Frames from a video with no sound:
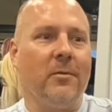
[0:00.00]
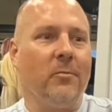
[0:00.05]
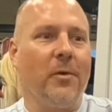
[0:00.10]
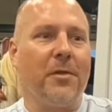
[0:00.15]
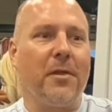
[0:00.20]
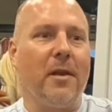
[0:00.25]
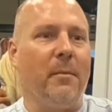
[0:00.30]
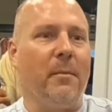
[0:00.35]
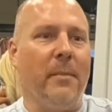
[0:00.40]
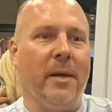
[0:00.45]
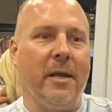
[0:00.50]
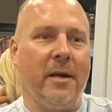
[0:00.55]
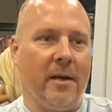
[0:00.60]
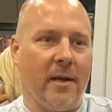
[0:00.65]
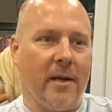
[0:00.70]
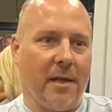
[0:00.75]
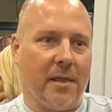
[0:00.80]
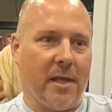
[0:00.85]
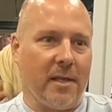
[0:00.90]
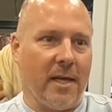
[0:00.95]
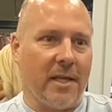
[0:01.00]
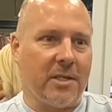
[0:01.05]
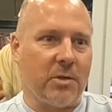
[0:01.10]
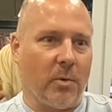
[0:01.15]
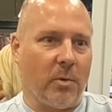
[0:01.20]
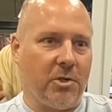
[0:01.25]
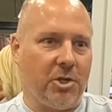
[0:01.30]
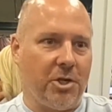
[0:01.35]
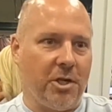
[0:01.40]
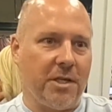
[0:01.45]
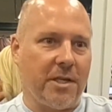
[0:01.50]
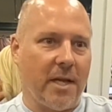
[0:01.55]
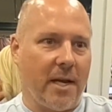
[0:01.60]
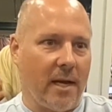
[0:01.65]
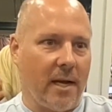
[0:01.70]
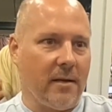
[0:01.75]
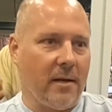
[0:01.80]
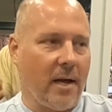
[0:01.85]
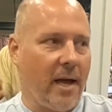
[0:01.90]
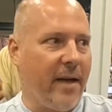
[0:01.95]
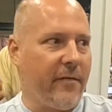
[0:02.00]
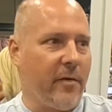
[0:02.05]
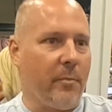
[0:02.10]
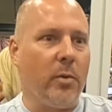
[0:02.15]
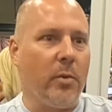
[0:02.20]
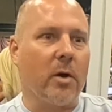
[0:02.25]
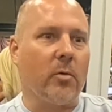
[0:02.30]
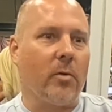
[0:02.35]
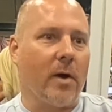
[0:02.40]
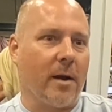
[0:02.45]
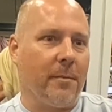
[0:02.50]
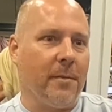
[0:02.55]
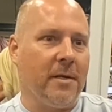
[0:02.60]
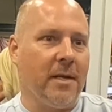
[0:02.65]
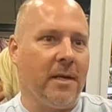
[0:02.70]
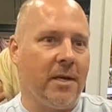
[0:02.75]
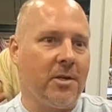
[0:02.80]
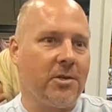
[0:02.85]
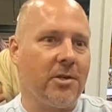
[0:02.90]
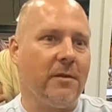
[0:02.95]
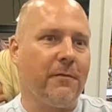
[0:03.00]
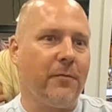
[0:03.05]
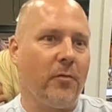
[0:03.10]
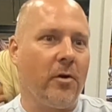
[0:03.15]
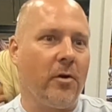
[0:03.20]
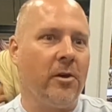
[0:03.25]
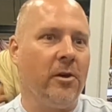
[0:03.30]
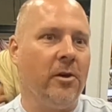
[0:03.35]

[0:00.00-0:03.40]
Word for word: within a minute, I think that's when she said, I have a book recommendation for